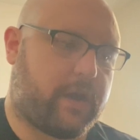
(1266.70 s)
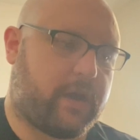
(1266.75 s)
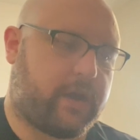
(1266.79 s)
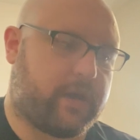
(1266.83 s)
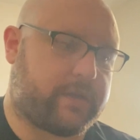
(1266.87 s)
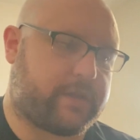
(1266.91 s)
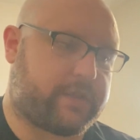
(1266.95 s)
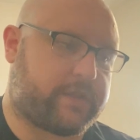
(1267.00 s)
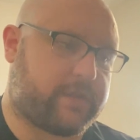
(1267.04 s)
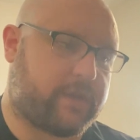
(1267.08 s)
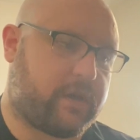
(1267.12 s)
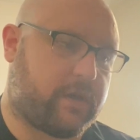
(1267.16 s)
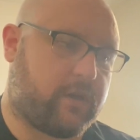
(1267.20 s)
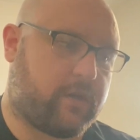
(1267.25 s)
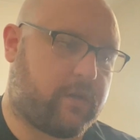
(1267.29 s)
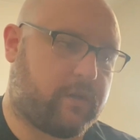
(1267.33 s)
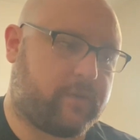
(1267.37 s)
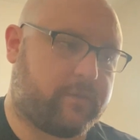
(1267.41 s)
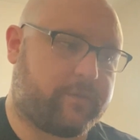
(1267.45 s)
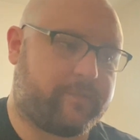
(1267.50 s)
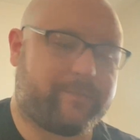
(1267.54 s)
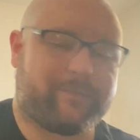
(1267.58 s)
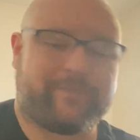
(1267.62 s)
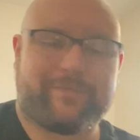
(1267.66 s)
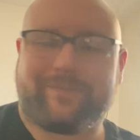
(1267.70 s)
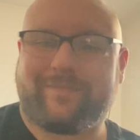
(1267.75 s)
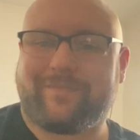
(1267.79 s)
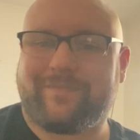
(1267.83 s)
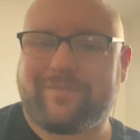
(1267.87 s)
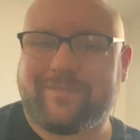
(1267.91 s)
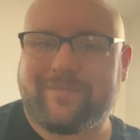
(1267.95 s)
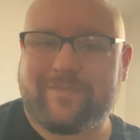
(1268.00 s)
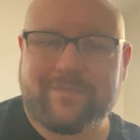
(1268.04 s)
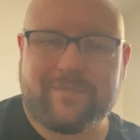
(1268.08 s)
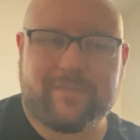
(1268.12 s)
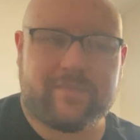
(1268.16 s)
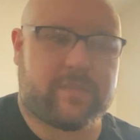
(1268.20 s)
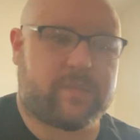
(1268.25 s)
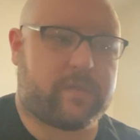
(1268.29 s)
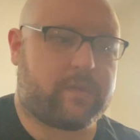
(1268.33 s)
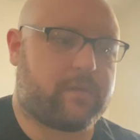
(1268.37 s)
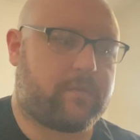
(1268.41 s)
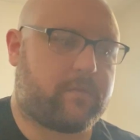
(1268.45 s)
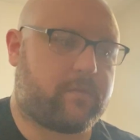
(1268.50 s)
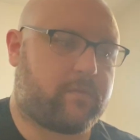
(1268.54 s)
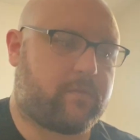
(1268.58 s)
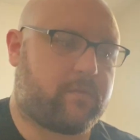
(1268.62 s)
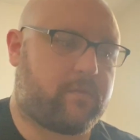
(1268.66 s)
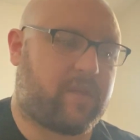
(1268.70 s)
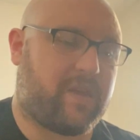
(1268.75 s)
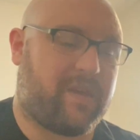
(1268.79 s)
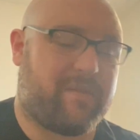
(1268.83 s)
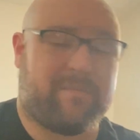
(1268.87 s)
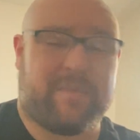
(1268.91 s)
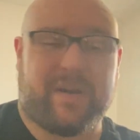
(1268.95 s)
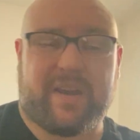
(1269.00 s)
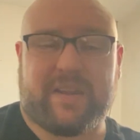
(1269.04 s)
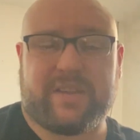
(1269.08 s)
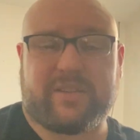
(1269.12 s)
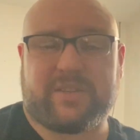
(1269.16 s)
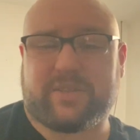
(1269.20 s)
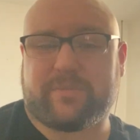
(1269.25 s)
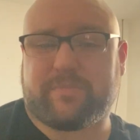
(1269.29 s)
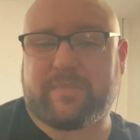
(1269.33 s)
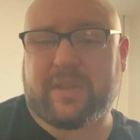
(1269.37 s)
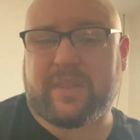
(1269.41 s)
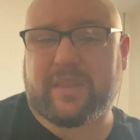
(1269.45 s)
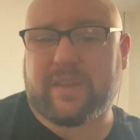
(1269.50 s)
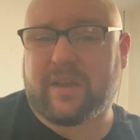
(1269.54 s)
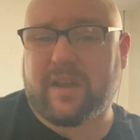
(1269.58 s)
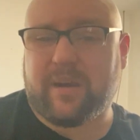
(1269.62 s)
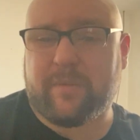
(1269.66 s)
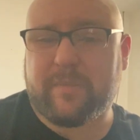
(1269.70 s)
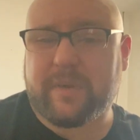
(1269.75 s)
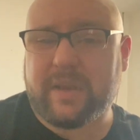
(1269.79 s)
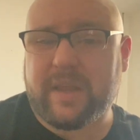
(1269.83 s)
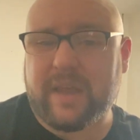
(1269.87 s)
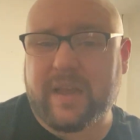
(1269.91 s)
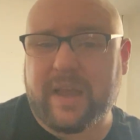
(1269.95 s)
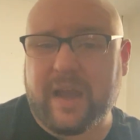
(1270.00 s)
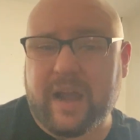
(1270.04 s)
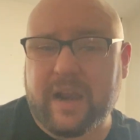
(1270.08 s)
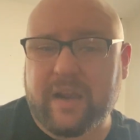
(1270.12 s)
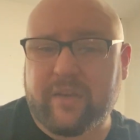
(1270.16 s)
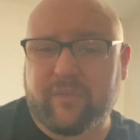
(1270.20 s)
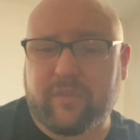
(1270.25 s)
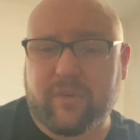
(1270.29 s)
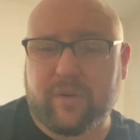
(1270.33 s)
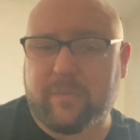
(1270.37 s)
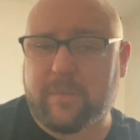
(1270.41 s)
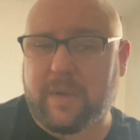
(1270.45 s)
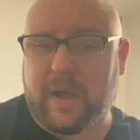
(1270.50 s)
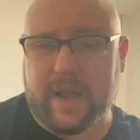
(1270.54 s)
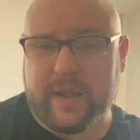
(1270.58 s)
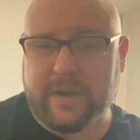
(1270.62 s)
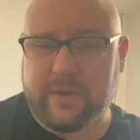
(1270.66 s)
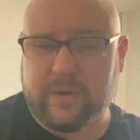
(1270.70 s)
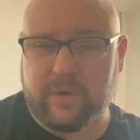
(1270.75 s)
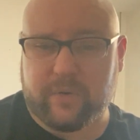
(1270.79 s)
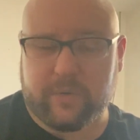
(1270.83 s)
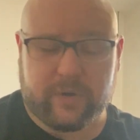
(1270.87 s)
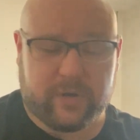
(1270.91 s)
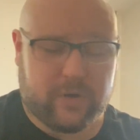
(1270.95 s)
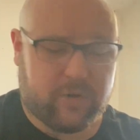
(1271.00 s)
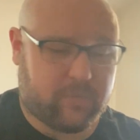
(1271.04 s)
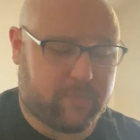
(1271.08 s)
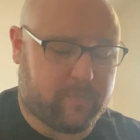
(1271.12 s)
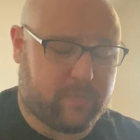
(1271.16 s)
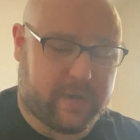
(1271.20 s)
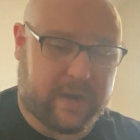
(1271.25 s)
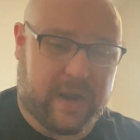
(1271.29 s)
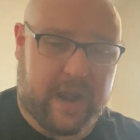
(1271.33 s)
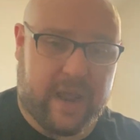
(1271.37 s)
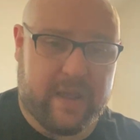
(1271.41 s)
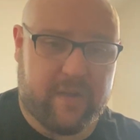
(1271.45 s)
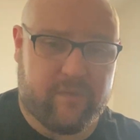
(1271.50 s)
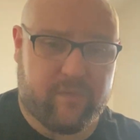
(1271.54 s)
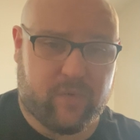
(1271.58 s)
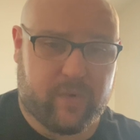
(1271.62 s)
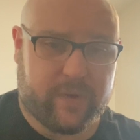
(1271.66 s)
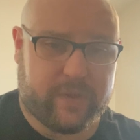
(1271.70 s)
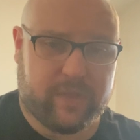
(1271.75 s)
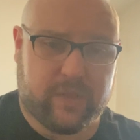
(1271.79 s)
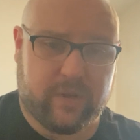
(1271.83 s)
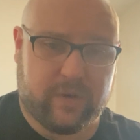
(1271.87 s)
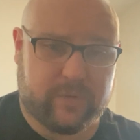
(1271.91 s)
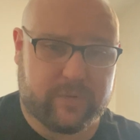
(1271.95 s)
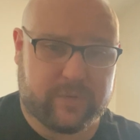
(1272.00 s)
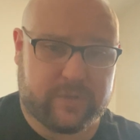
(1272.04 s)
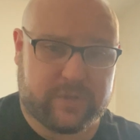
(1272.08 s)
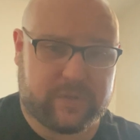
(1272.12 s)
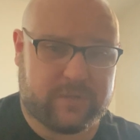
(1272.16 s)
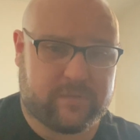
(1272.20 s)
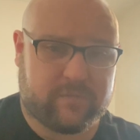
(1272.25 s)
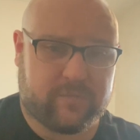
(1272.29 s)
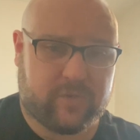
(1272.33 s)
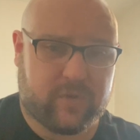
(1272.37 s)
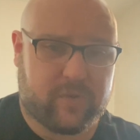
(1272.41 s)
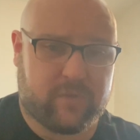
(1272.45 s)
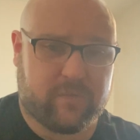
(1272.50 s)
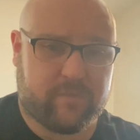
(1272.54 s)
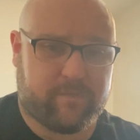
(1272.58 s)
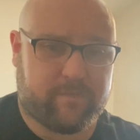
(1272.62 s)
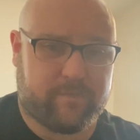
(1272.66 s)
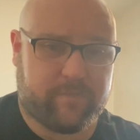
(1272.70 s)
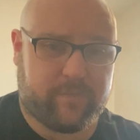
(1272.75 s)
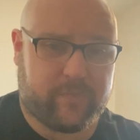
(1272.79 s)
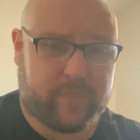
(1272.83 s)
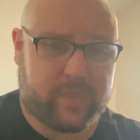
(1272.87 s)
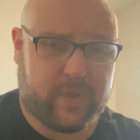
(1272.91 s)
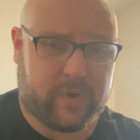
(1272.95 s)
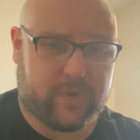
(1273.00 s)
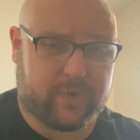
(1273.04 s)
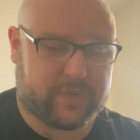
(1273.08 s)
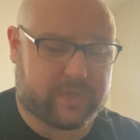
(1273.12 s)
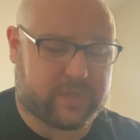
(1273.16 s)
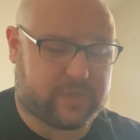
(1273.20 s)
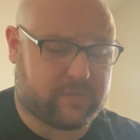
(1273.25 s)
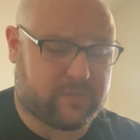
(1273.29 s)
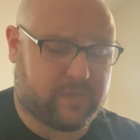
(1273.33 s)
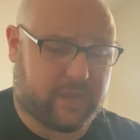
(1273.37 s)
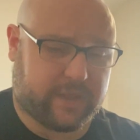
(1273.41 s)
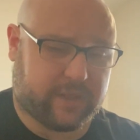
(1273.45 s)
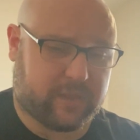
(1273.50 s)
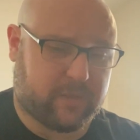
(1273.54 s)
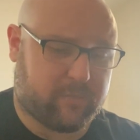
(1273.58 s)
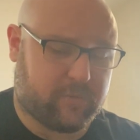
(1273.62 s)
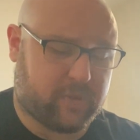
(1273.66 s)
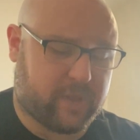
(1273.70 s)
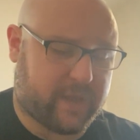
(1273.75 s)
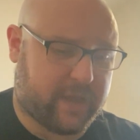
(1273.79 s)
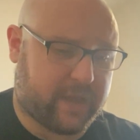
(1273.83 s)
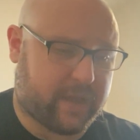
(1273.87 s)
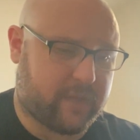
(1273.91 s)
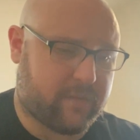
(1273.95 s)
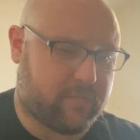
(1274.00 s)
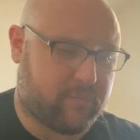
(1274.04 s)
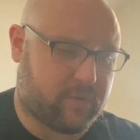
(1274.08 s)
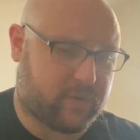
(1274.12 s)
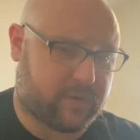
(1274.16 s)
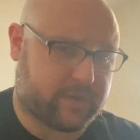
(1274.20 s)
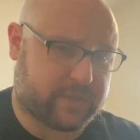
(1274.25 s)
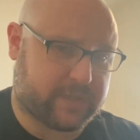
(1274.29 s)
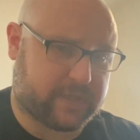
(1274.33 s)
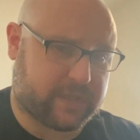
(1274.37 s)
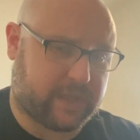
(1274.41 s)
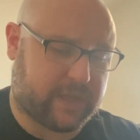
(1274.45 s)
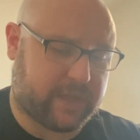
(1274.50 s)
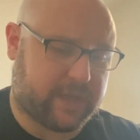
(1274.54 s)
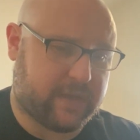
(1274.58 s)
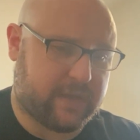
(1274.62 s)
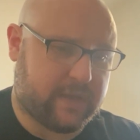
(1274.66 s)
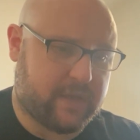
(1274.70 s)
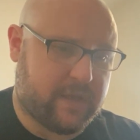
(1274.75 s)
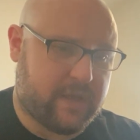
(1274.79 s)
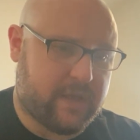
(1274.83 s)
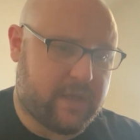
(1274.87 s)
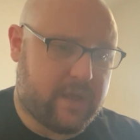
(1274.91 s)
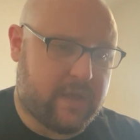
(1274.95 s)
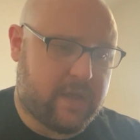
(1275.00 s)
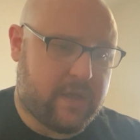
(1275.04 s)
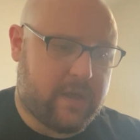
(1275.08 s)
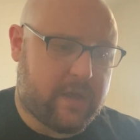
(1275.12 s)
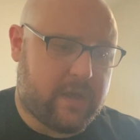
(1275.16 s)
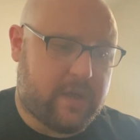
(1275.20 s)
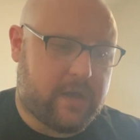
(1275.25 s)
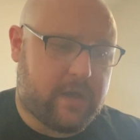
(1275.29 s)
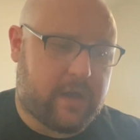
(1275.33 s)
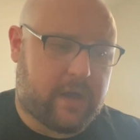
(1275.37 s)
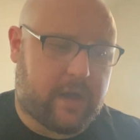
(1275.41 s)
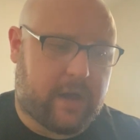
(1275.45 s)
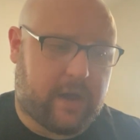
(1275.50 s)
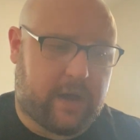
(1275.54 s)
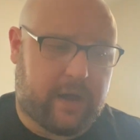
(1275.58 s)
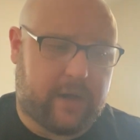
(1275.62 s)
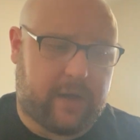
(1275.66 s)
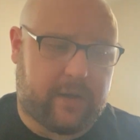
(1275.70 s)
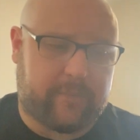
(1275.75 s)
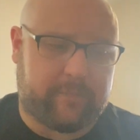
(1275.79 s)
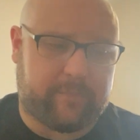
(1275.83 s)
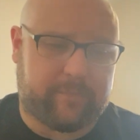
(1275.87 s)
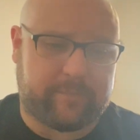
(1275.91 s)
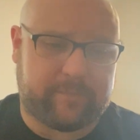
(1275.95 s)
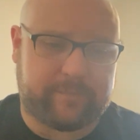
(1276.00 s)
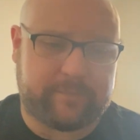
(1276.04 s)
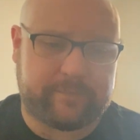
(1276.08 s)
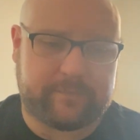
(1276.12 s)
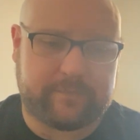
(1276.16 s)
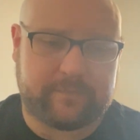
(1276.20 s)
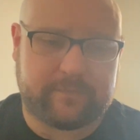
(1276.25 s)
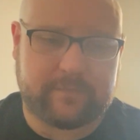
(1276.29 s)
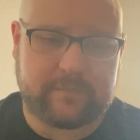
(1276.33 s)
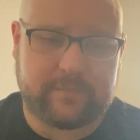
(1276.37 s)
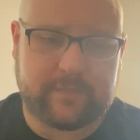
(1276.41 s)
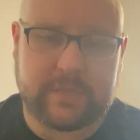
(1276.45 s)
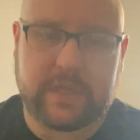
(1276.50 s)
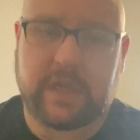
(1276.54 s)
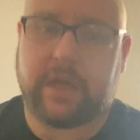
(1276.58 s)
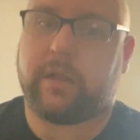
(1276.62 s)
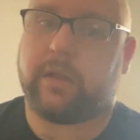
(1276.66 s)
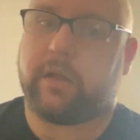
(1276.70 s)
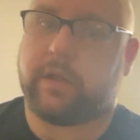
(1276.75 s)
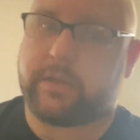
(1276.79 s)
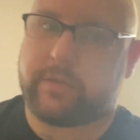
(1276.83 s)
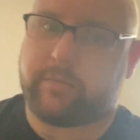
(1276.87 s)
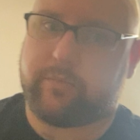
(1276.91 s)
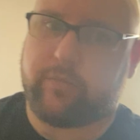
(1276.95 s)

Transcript: So it might have just been the company I got it from. I don't know, but I avoid those like the plague personally. Let's